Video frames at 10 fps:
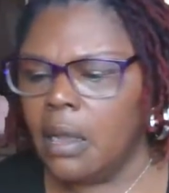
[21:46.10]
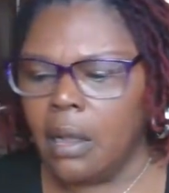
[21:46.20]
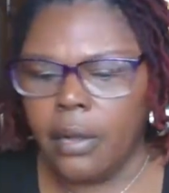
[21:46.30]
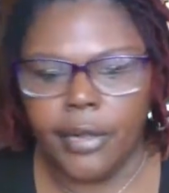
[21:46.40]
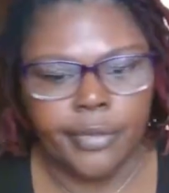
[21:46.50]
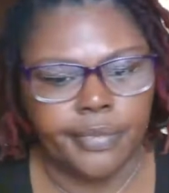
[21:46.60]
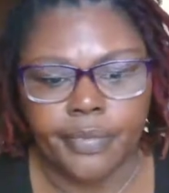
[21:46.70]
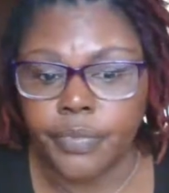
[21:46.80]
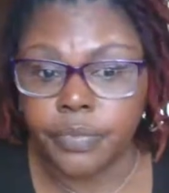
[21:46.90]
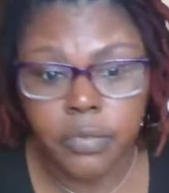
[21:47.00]
Um,
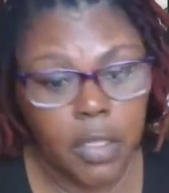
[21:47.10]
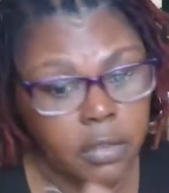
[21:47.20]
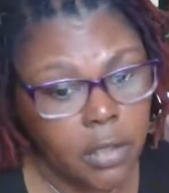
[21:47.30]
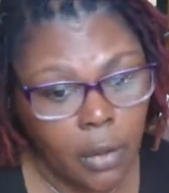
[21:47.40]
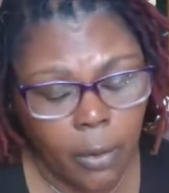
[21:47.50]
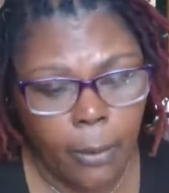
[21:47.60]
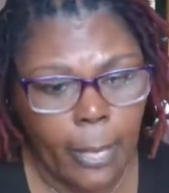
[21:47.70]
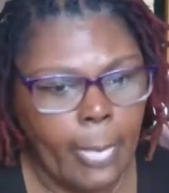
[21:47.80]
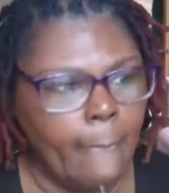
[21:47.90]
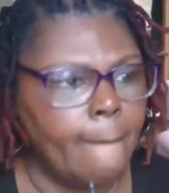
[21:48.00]
so,
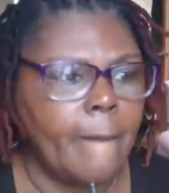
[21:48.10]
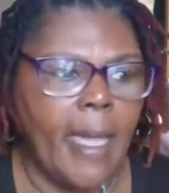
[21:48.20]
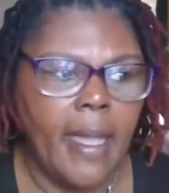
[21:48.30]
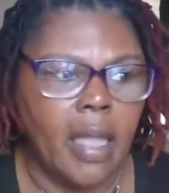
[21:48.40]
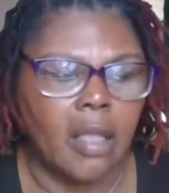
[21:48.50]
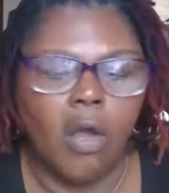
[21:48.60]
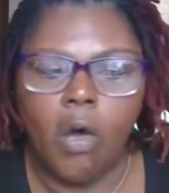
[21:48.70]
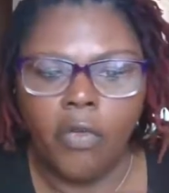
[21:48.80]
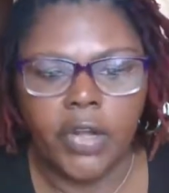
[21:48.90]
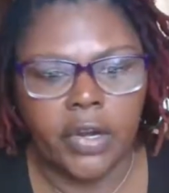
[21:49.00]
hey, go
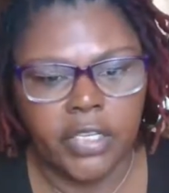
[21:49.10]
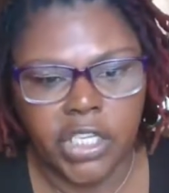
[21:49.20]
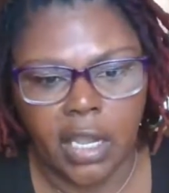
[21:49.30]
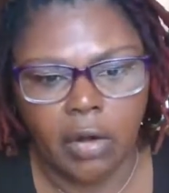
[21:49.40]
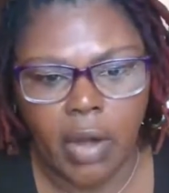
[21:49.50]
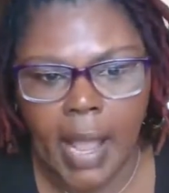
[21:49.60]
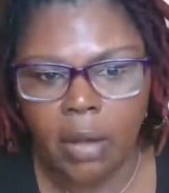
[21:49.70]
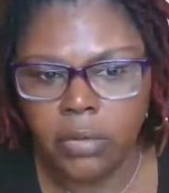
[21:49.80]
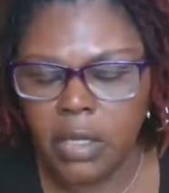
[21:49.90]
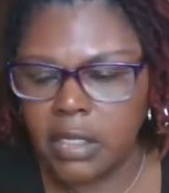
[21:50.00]
over there and check her
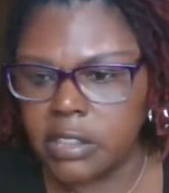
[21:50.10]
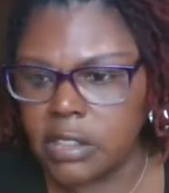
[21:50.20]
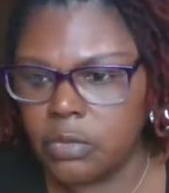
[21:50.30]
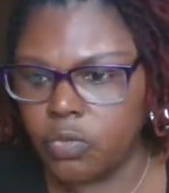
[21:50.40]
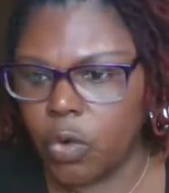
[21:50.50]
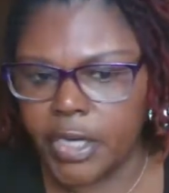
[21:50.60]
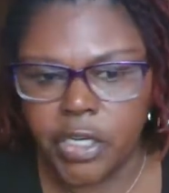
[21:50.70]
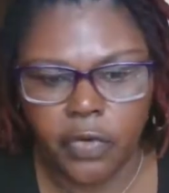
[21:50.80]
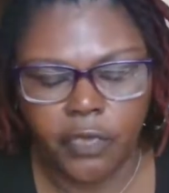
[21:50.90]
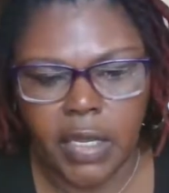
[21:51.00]
out and watch
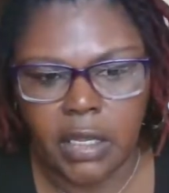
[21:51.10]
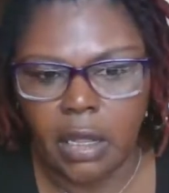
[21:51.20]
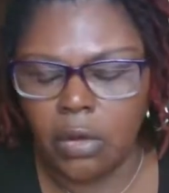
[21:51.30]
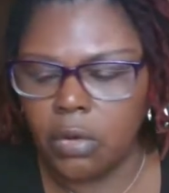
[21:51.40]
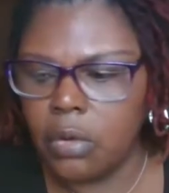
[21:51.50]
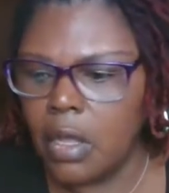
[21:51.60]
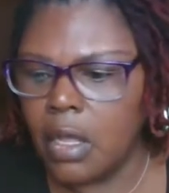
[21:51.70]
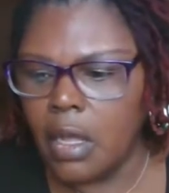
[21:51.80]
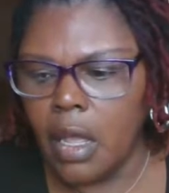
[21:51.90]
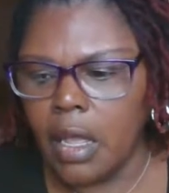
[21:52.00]
her video.
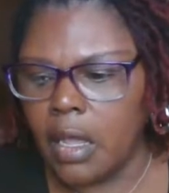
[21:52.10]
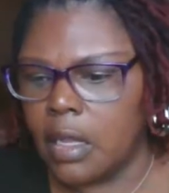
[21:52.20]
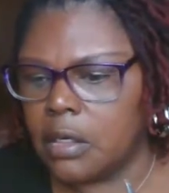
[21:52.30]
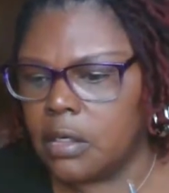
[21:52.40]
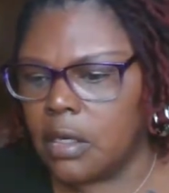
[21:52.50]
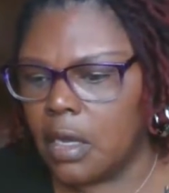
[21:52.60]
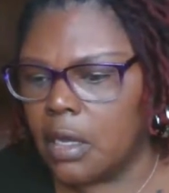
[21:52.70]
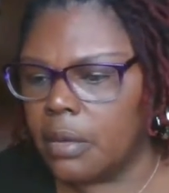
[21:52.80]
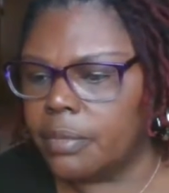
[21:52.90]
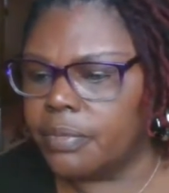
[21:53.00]
And
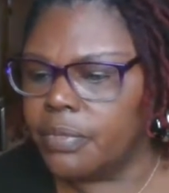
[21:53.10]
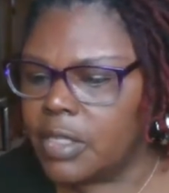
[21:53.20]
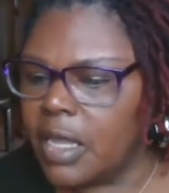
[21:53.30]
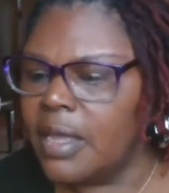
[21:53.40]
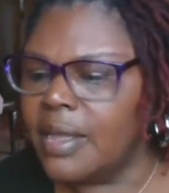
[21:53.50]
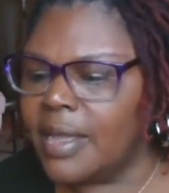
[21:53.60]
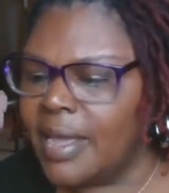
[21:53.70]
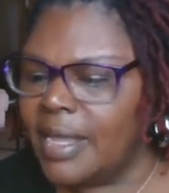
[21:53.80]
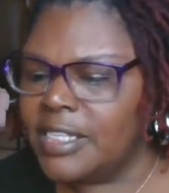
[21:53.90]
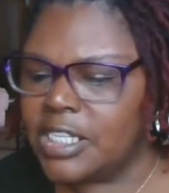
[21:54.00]
um, yeah,
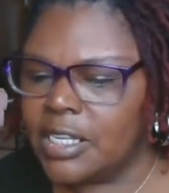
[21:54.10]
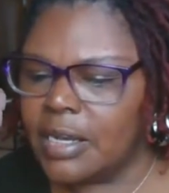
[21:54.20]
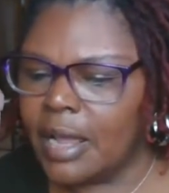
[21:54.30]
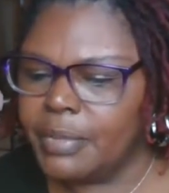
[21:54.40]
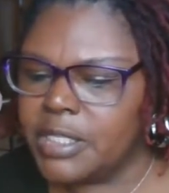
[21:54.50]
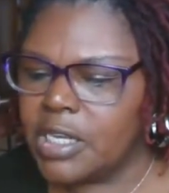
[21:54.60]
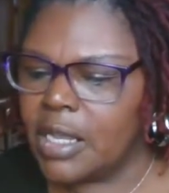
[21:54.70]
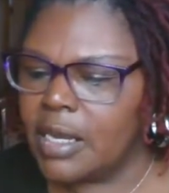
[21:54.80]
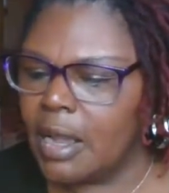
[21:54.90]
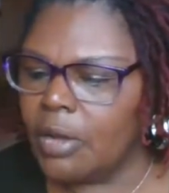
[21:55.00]
hey, Jill, I'll be
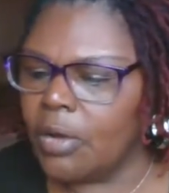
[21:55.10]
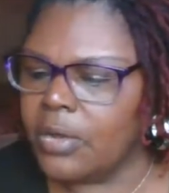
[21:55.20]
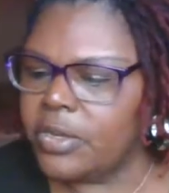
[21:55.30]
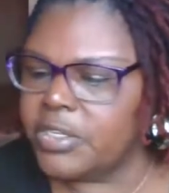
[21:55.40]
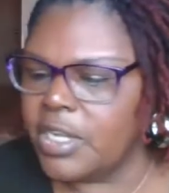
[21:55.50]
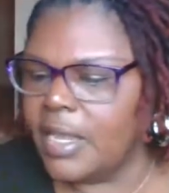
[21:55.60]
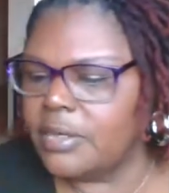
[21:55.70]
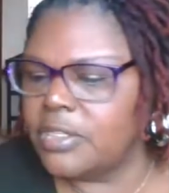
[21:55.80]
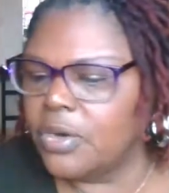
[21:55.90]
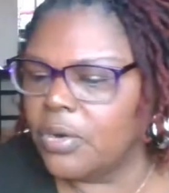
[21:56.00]
checking out all your channel,
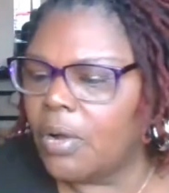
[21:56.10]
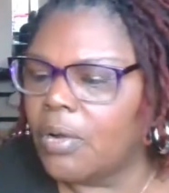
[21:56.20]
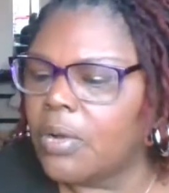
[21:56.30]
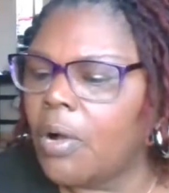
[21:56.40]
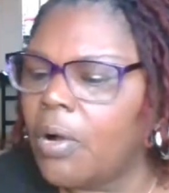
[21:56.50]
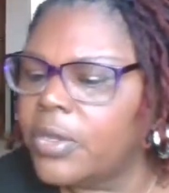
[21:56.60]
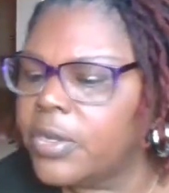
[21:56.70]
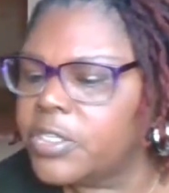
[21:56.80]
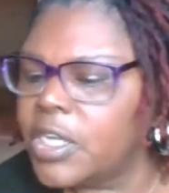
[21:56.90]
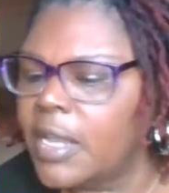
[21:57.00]
your all
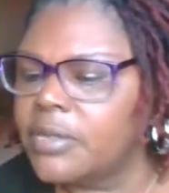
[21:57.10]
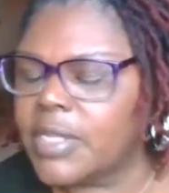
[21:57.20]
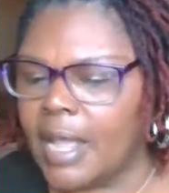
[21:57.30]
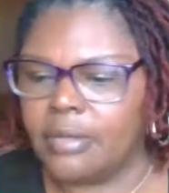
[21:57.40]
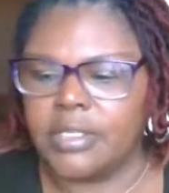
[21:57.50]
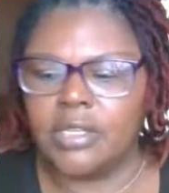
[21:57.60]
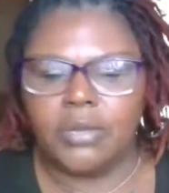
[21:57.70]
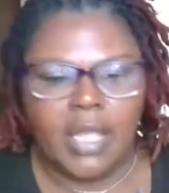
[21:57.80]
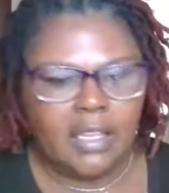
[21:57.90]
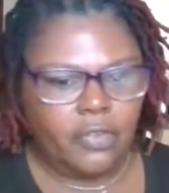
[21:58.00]
your channels out.
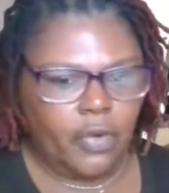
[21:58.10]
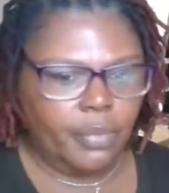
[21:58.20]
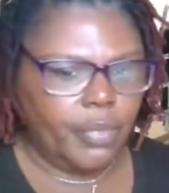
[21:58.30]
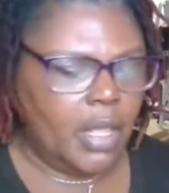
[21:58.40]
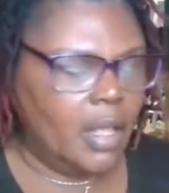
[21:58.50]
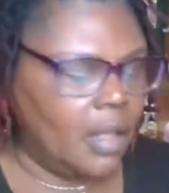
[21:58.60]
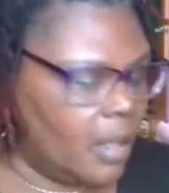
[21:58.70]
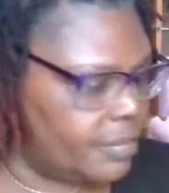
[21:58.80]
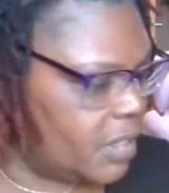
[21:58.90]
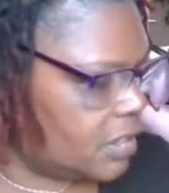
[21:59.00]
So that's from
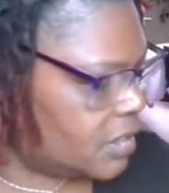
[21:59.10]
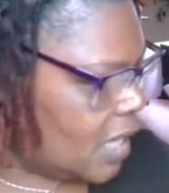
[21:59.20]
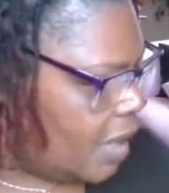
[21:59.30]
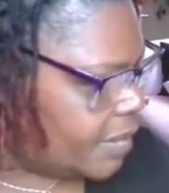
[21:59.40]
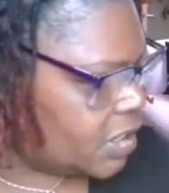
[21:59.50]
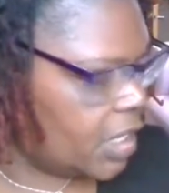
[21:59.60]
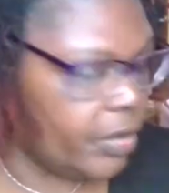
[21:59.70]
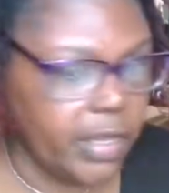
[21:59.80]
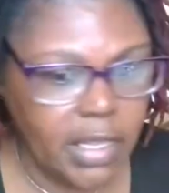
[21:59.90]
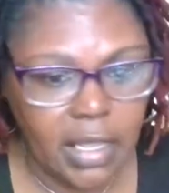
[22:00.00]
Come Get This
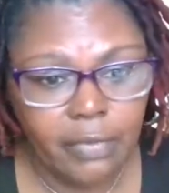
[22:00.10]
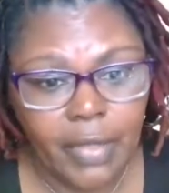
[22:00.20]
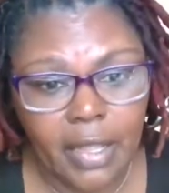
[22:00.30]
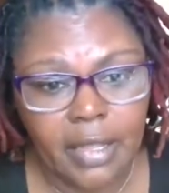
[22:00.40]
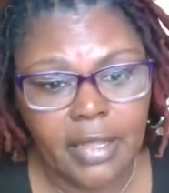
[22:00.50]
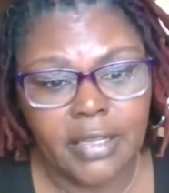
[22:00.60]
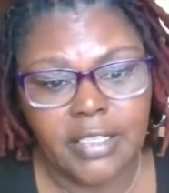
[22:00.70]
Commentary, Kiva.